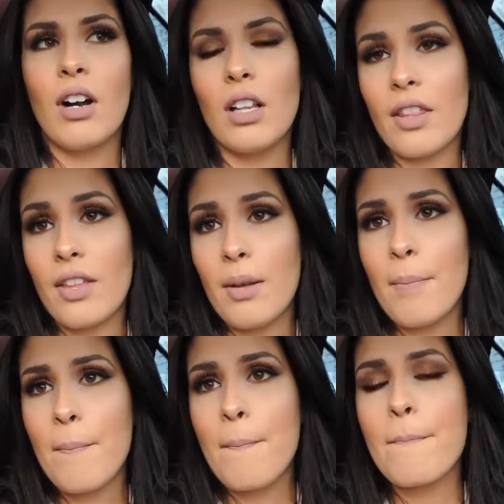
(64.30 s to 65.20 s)
for all of
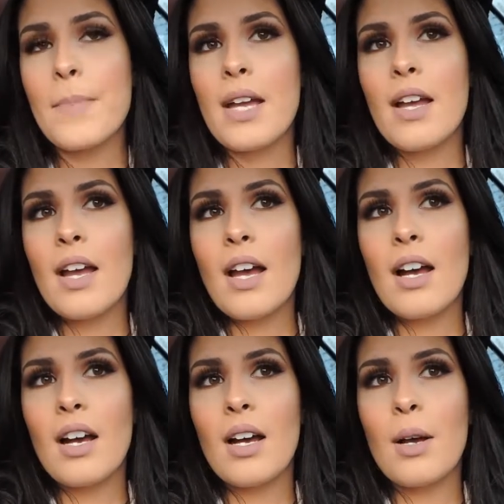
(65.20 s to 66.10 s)
them.
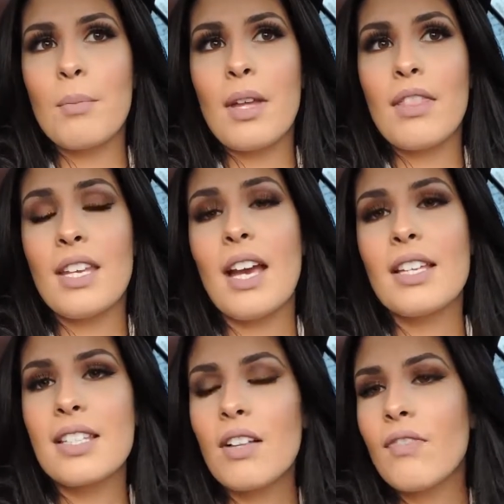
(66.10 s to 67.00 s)
The
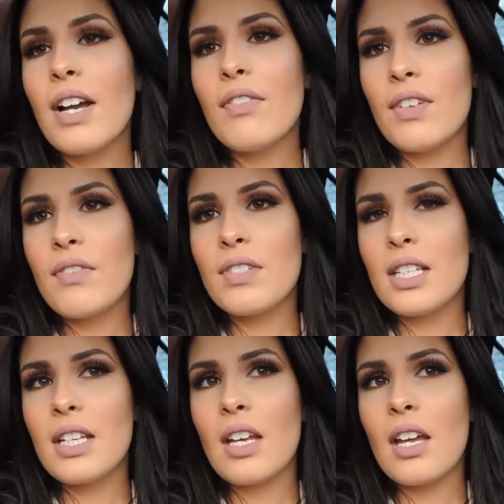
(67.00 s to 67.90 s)

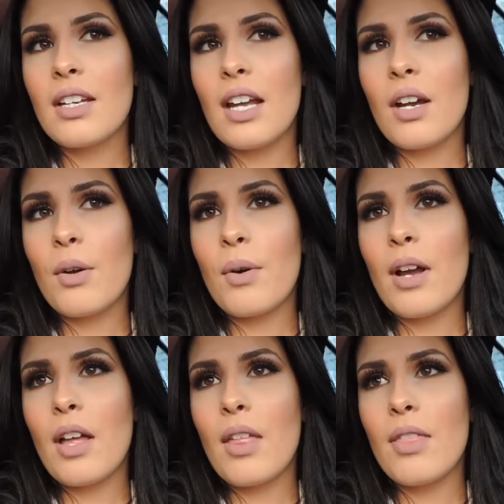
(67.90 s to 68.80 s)
SL550,
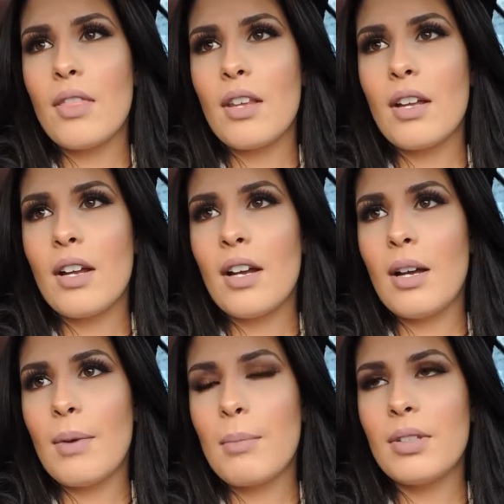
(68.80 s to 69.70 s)
now,
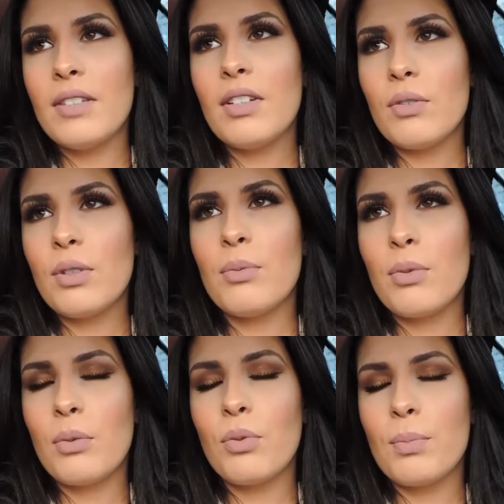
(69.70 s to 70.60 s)
I believe it
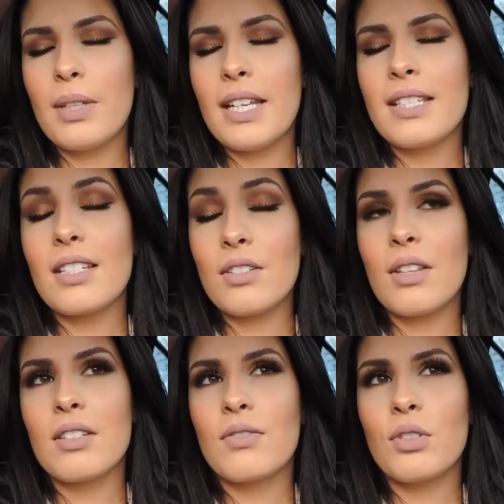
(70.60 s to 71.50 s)
replaced, in
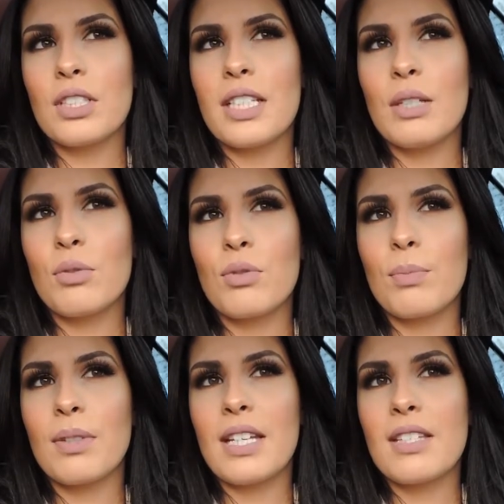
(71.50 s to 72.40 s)
2014, it was
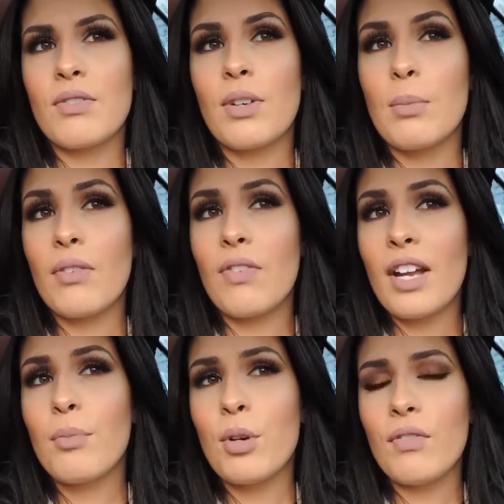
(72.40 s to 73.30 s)
replaced from a
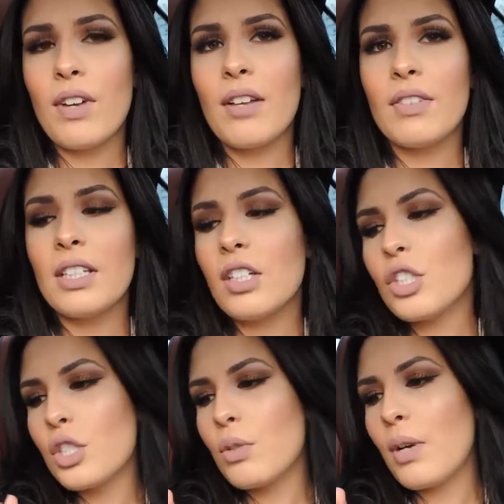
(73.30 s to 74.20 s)
5.5
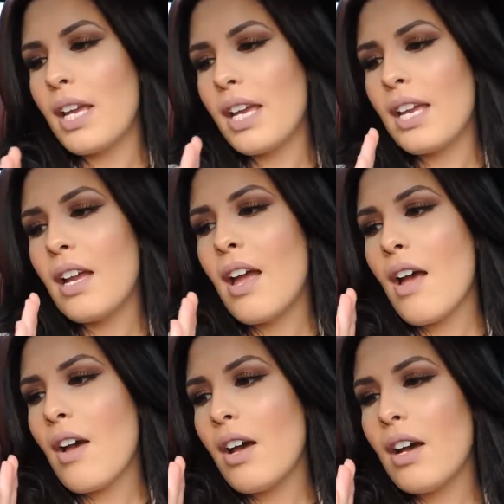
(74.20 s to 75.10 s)
liter to a
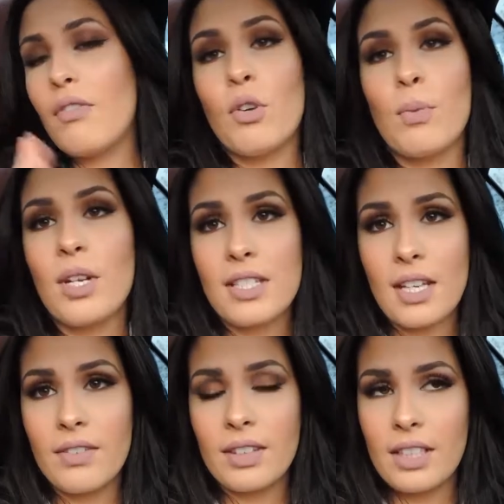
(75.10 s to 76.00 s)

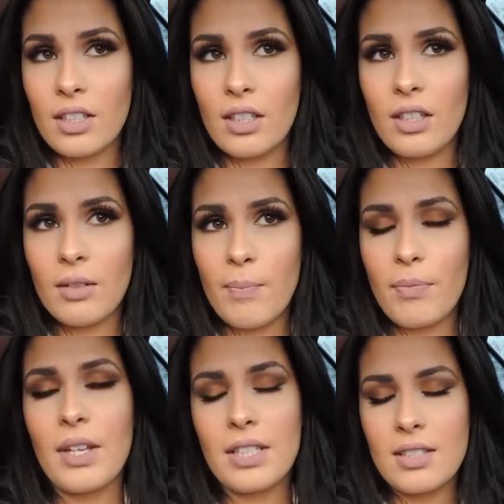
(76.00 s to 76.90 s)
4.7 liter.
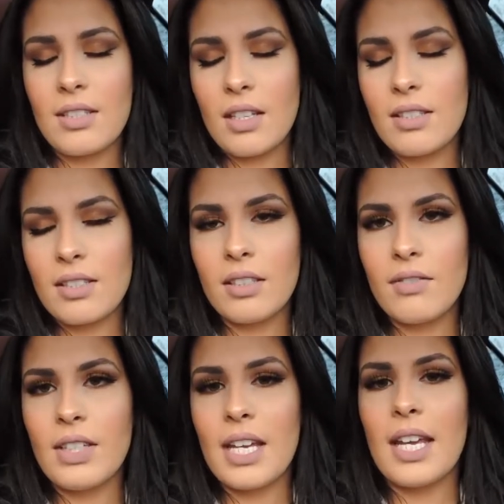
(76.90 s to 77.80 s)
It's
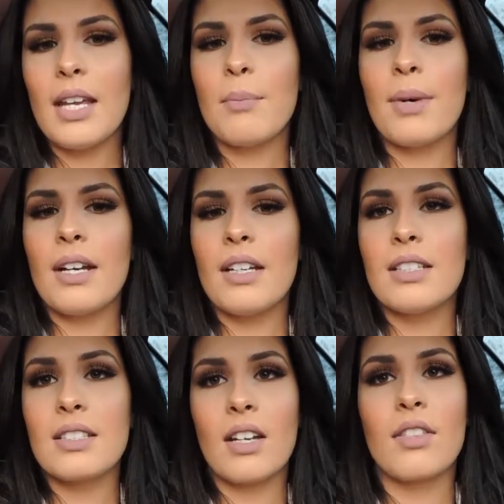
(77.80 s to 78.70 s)
still a V8,
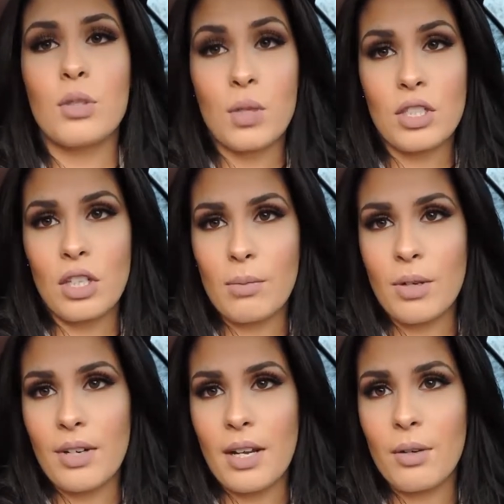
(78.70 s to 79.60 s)
but it's got the twin
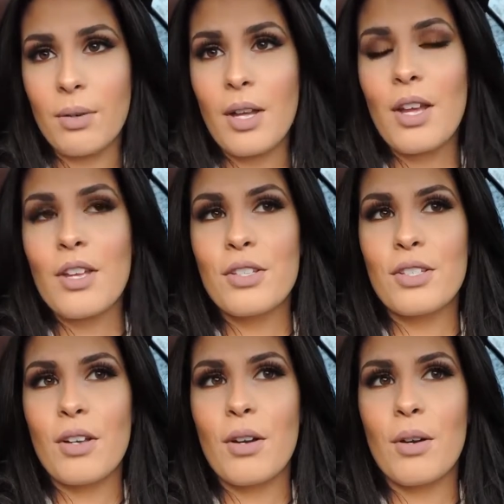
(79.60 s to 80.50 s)
turbo now.
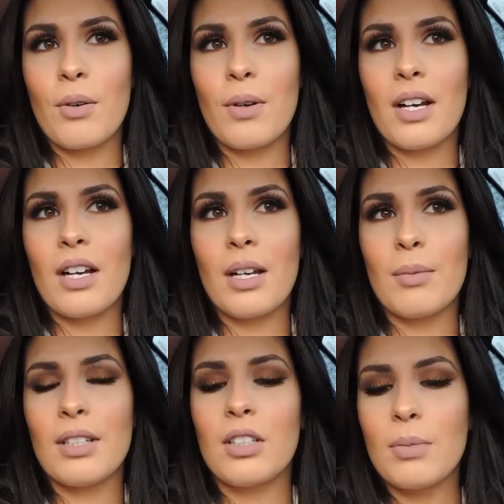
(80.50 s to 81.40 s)
So,
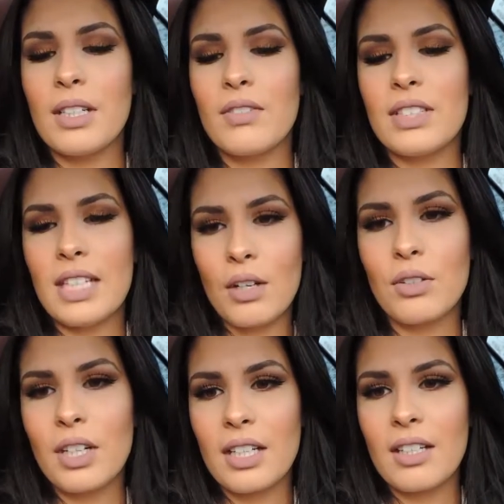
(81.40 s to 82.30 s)
a little bit of a
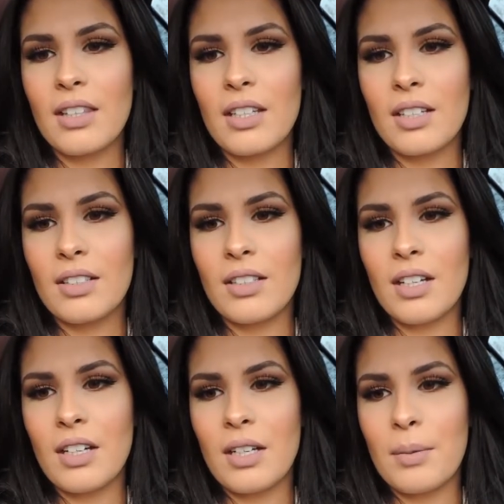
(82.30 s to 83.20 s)
downgrade in the,